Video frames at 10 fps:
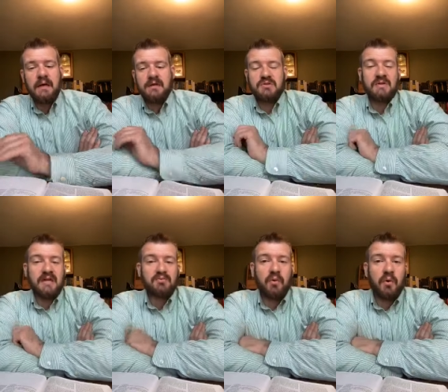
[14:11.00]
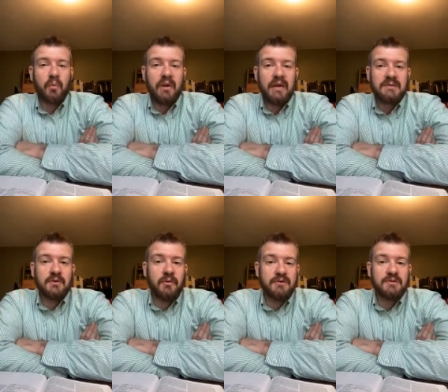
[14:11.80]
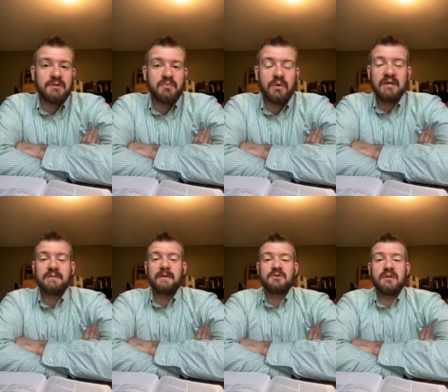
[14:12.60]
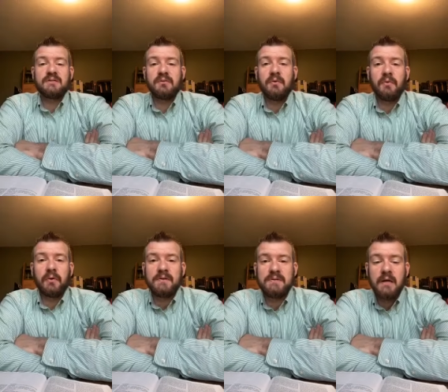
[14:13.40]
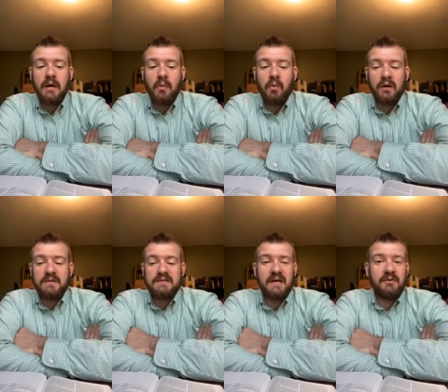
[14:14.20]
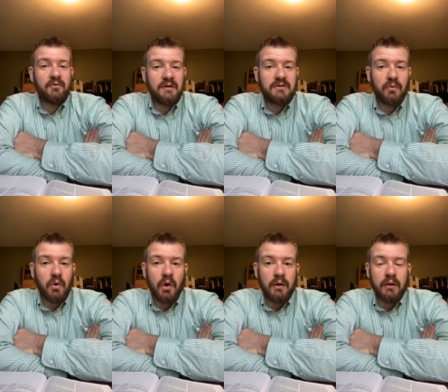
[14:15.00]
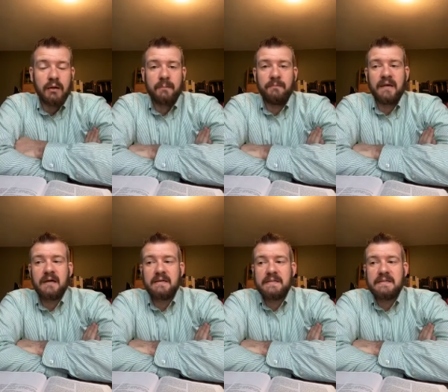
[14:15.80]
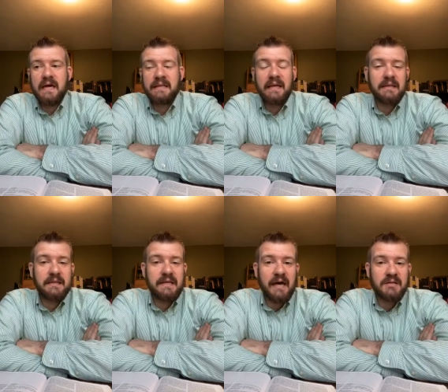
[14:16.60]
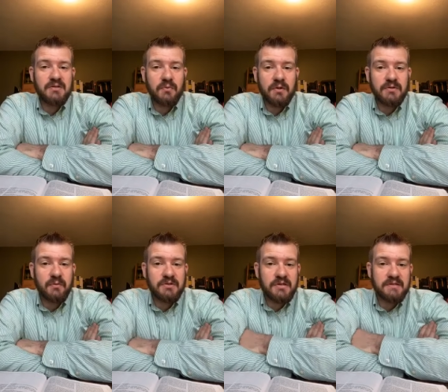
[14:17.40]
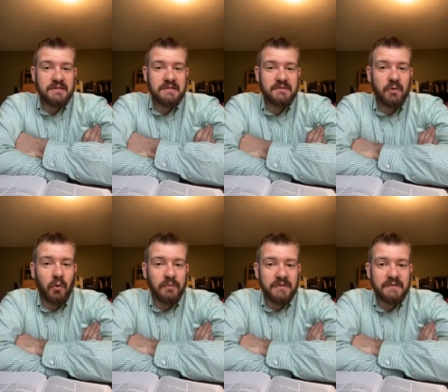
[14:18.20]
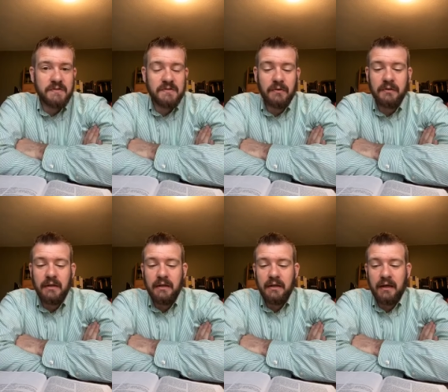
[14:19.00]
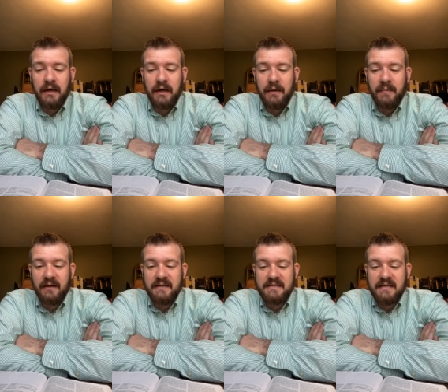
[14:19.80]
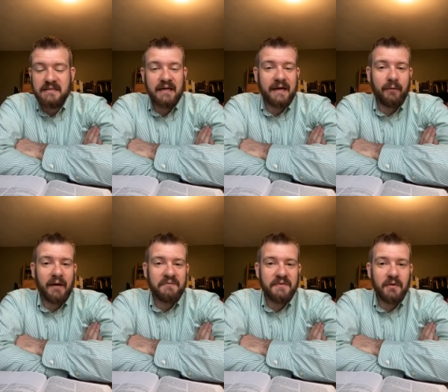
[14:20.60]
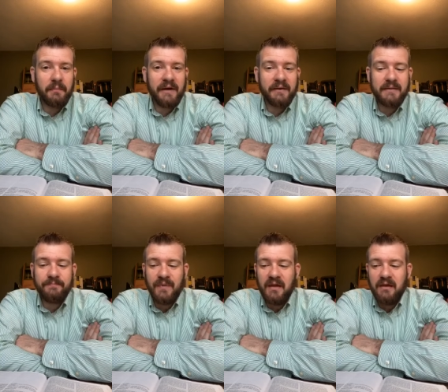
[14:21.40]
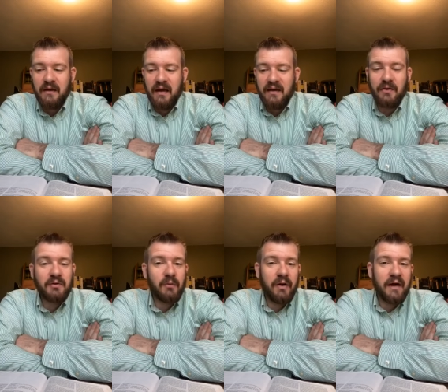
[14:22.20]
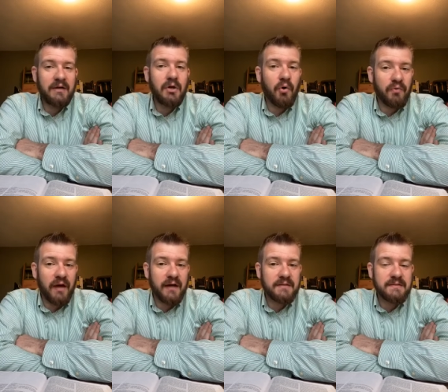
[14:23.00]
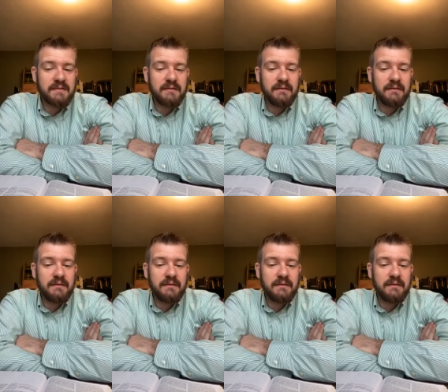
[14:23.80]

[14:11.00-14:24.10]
And so that's where we as Christians, we especially as Lutherans, will continually to look because at the end of the day, I just want to do what Jesus has told us to do. Um, at least that's kind of how I feel about it. And the only way I know that